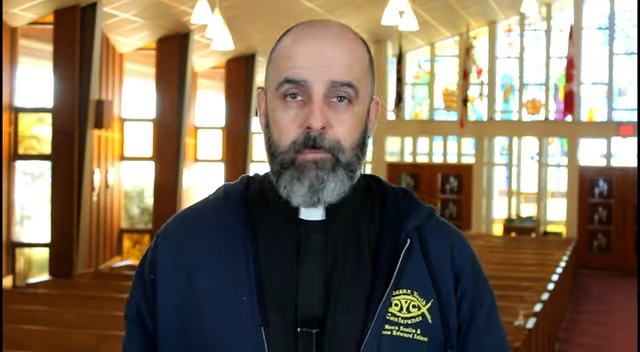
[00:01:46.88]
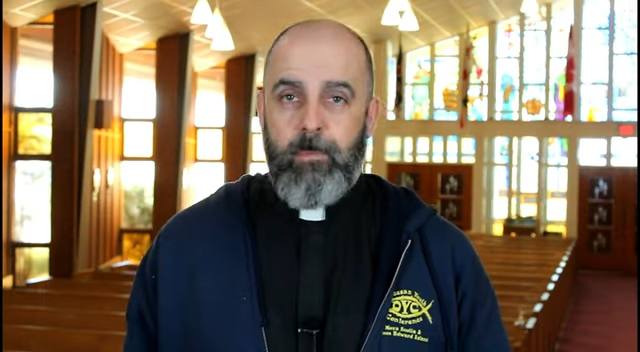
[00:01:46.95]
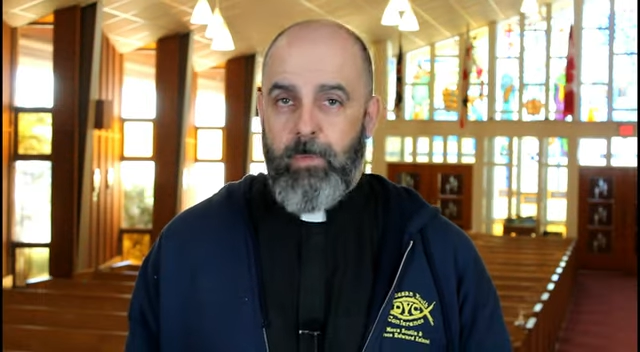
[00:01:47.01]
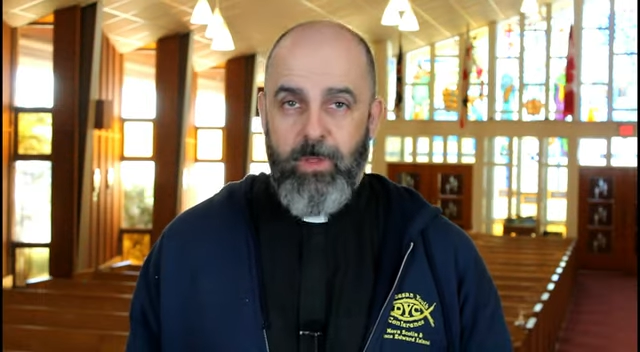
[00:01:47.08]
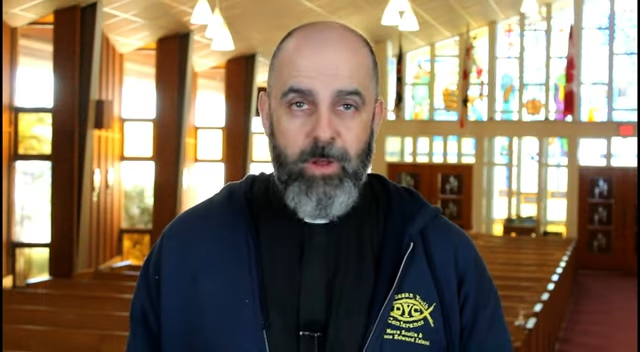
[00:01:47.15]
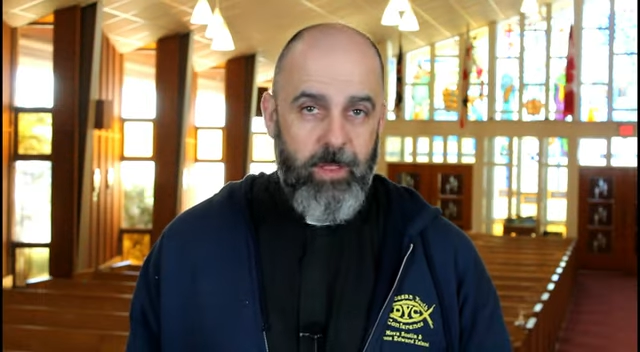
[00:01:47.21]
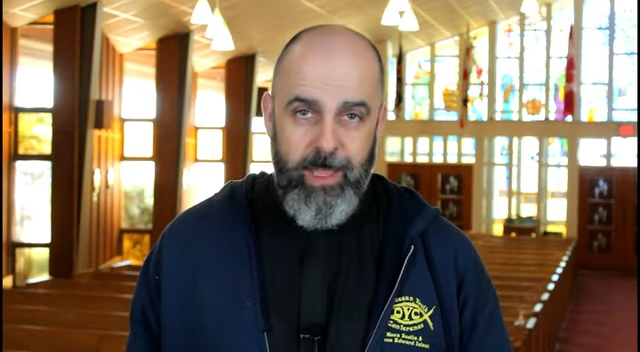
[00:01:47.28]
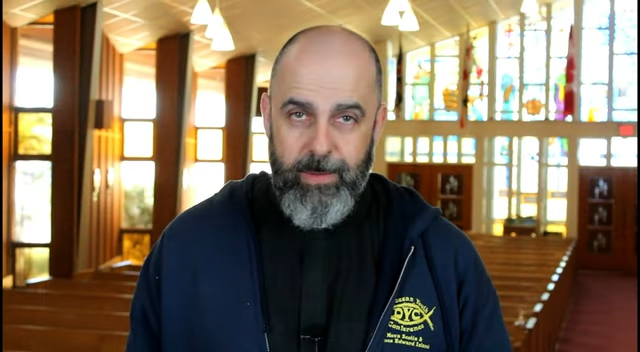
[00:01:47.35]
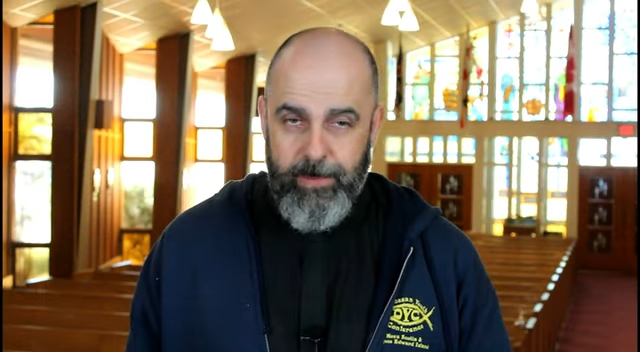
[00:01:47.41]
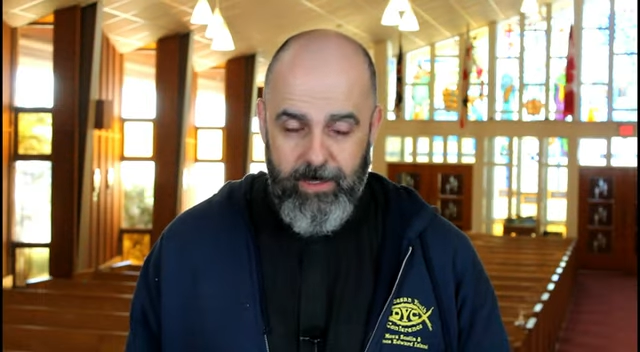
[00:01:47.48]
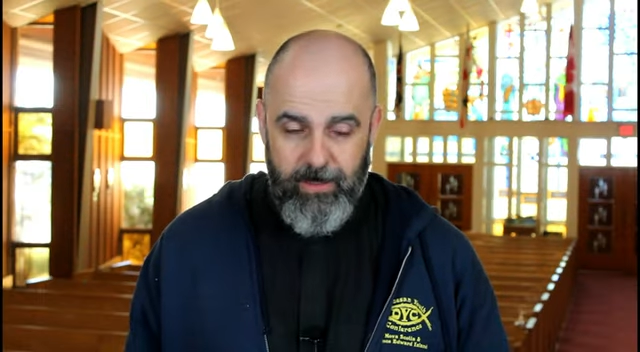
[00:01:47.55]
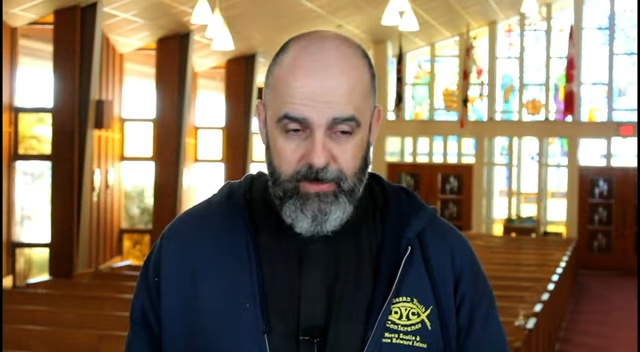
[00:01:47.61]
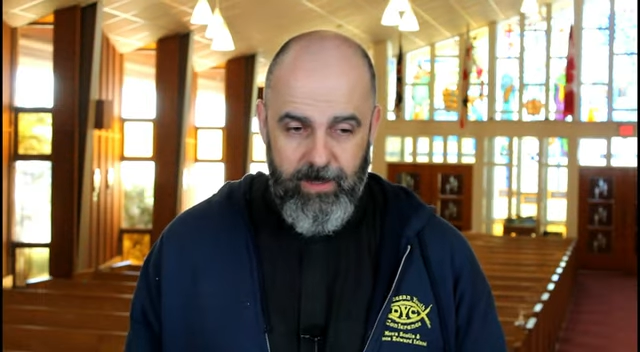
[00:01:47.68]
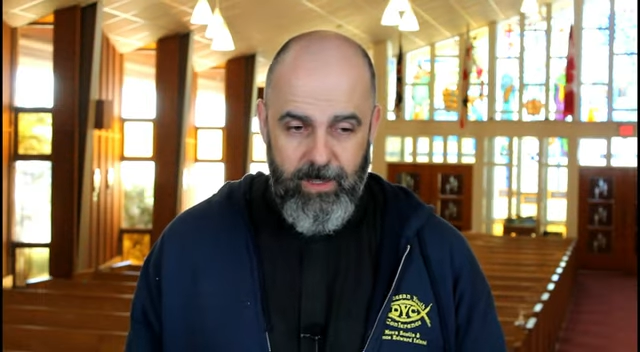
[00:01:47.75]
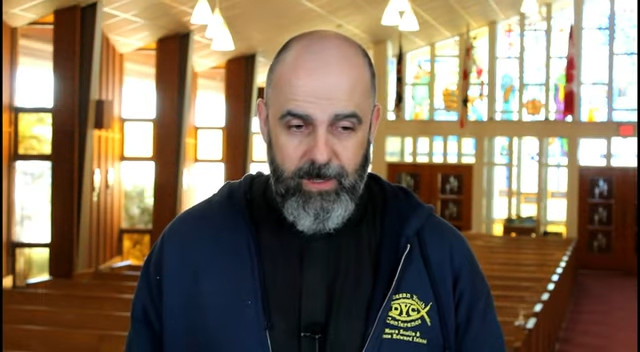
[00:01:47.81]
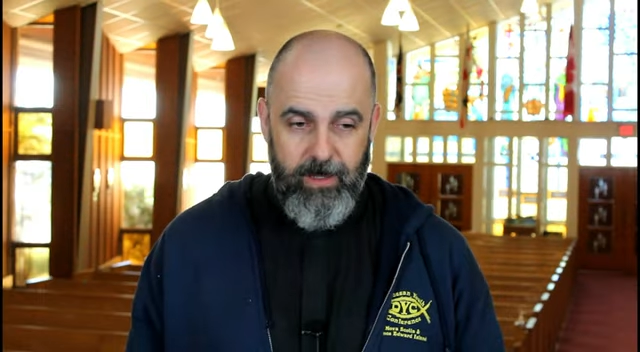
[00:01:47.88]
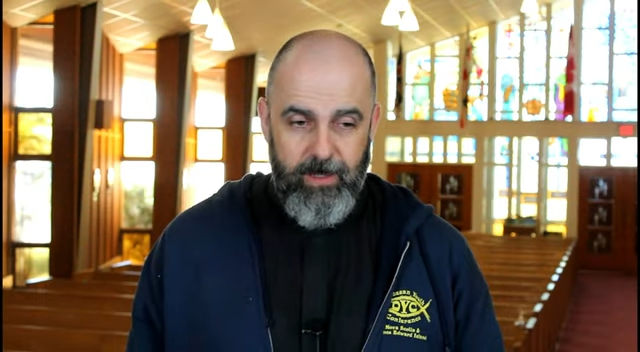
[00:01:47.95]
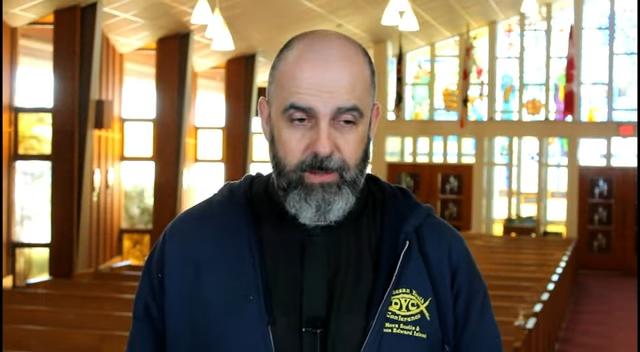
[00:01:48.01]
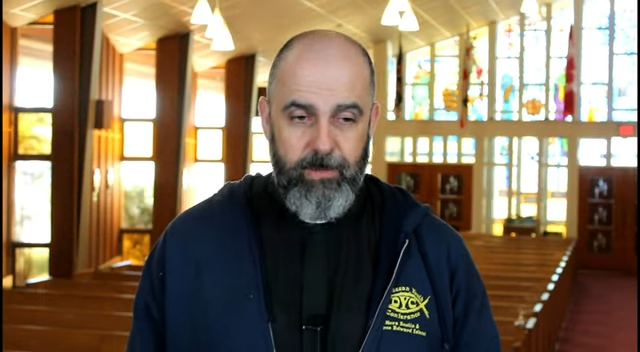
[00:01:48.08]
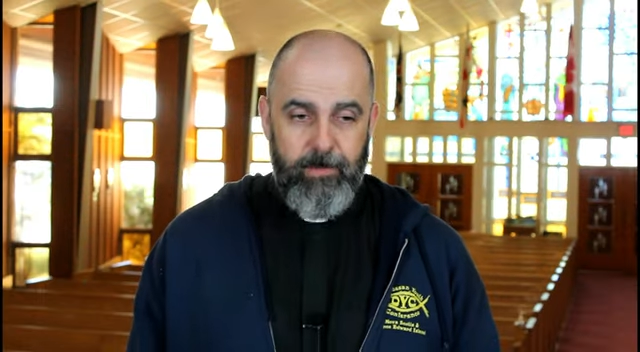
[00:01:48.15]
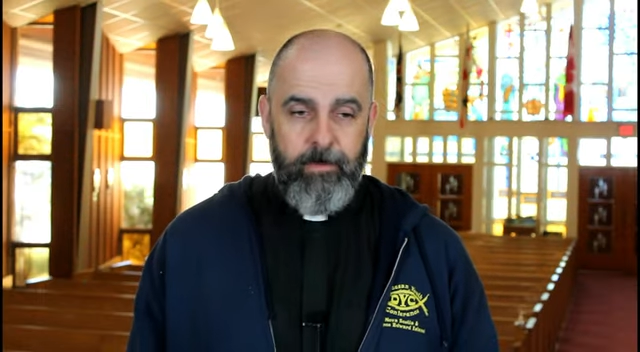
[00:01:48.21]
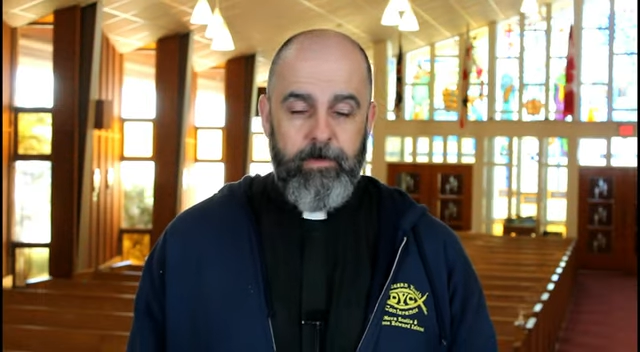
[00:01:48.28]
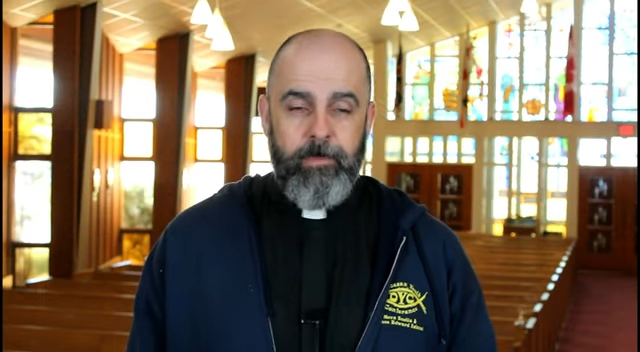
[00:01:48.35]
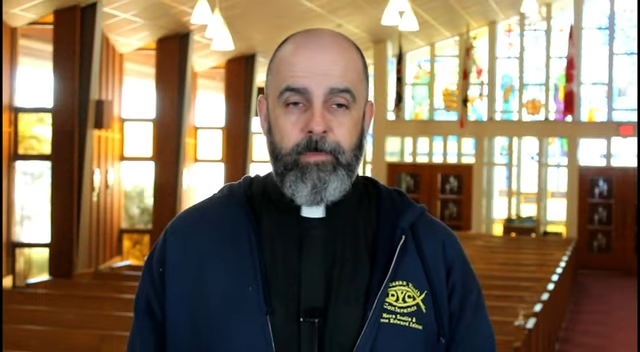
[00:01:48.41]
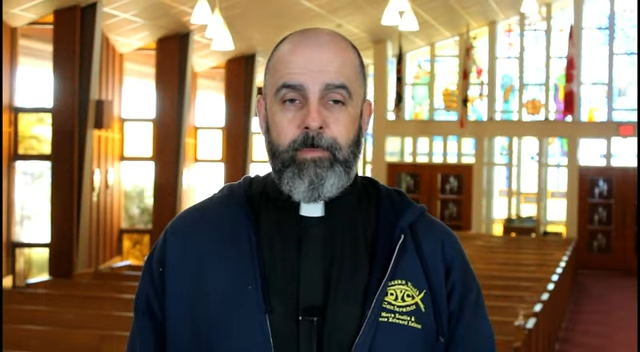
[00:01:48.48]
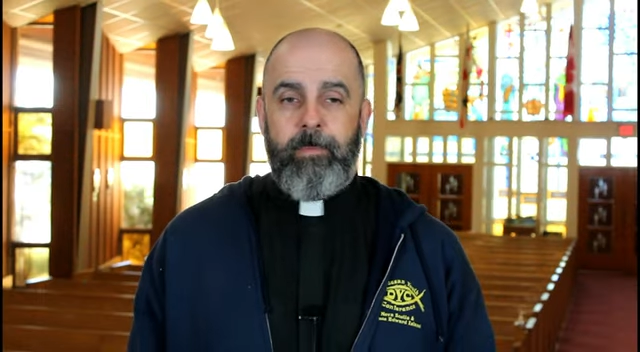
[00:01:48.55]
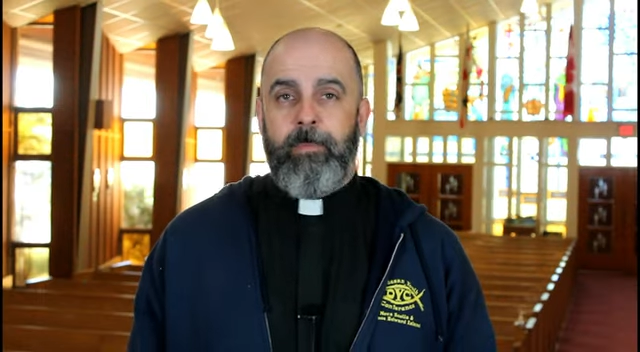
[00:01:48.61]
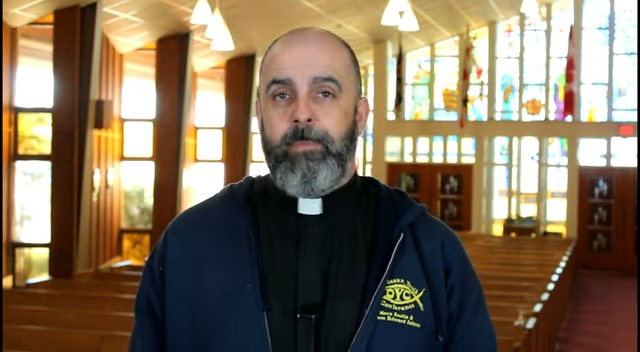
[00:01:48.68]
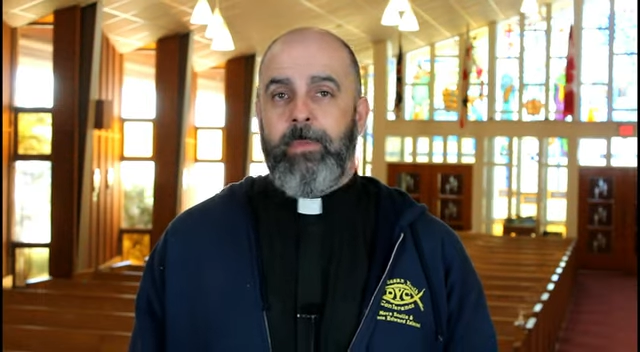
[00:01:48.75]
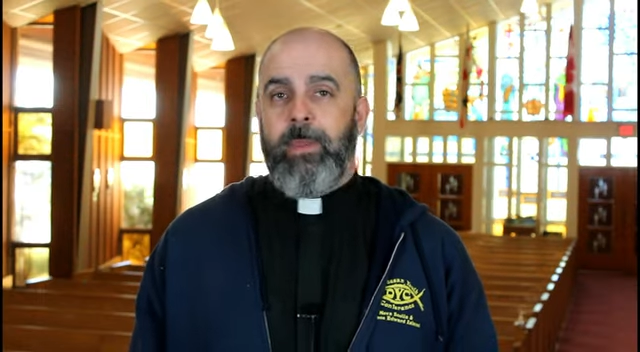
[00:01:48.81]
With all that being said,
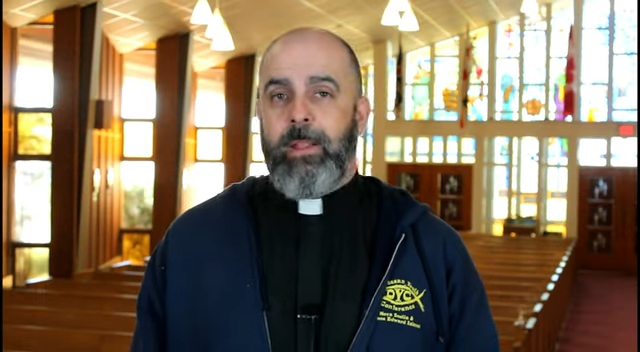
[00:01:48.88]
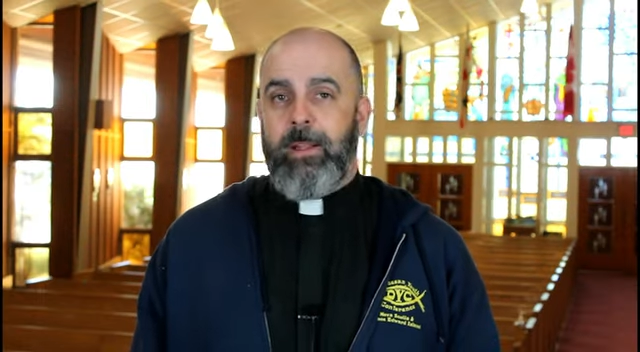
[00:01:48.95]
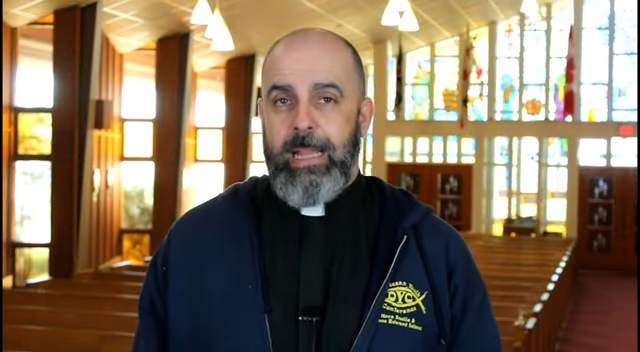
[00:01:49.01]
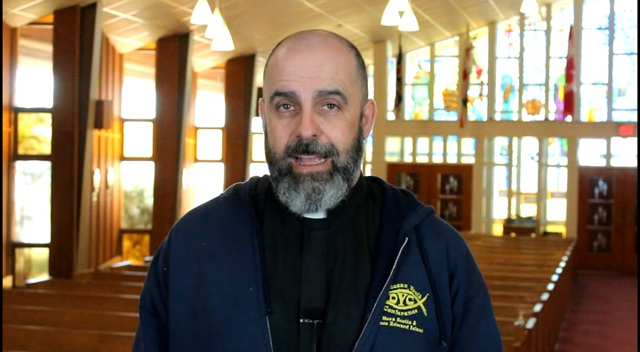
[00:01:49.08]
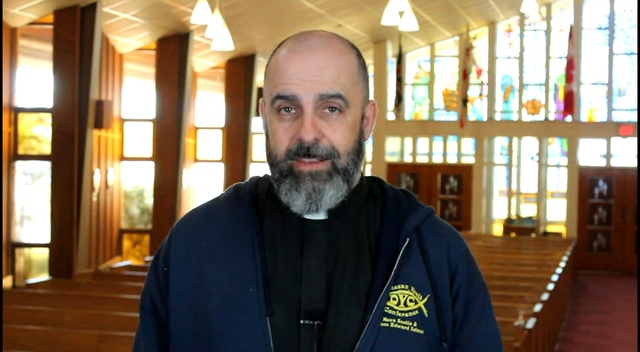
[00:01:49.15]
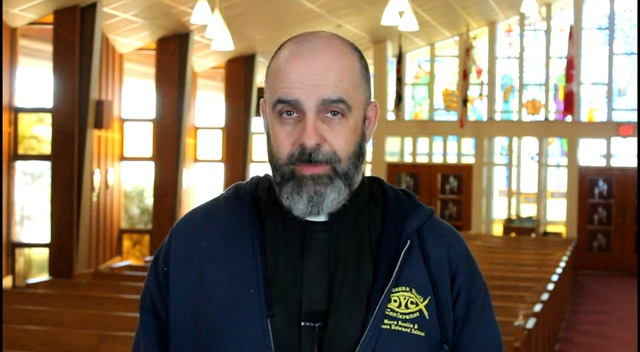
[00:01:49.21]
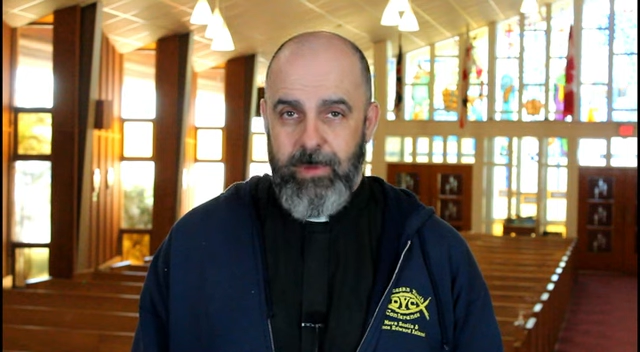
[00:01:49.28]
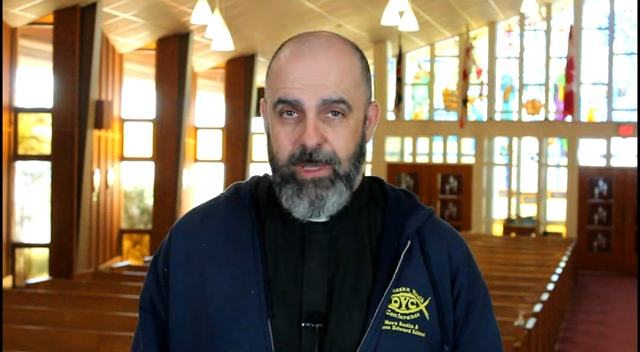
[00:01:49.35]
last